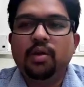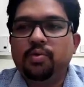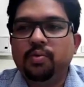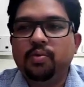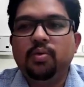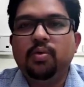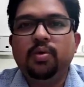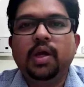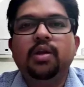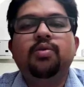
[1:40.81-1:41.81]
way
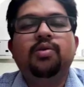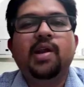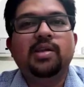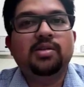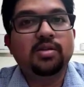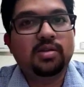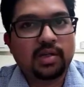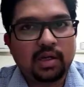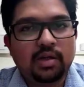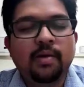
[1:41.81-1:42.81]
to get your
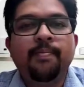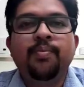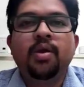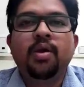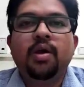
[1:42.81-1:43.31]
transition state